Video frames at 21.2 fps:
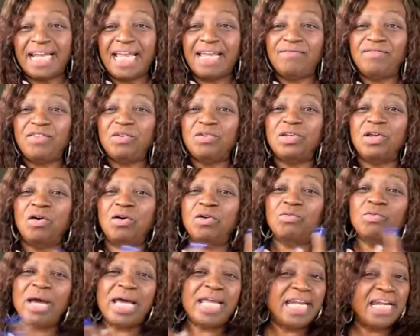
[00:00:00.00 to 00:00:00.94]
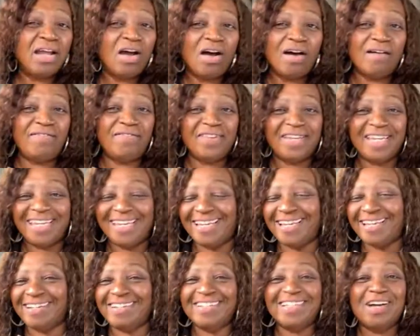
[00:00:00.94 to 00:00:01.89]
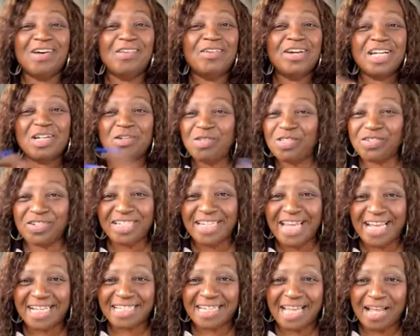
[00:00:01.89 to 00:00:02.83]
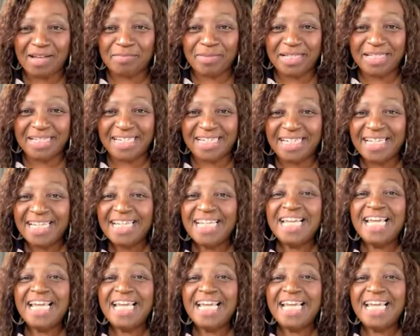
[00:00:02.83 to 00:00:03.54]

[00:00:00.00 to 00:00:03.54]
If you don't write it off, you don't reduce your tax liability,